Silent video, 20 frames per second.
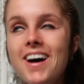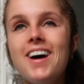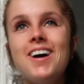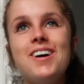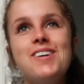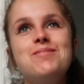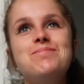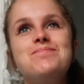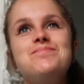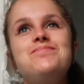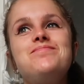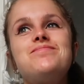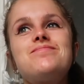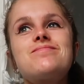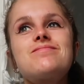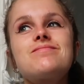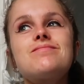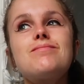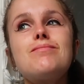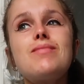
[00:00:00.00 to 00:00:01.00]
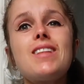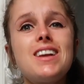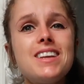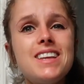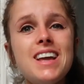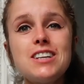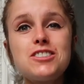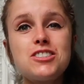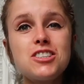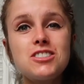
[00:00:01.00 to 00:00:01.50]

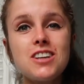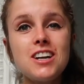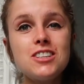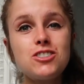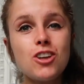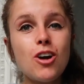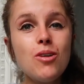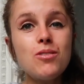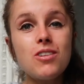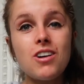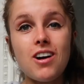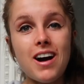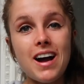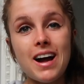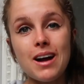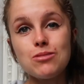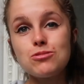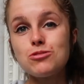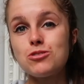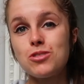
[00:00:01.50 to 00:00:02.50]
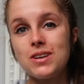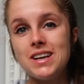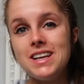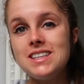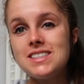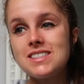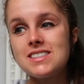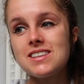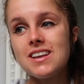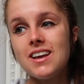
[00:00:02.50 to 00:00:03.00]
Yeah, just like, don't cut out
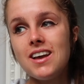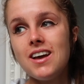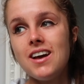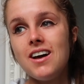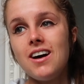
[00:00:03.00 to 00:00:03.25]
treats.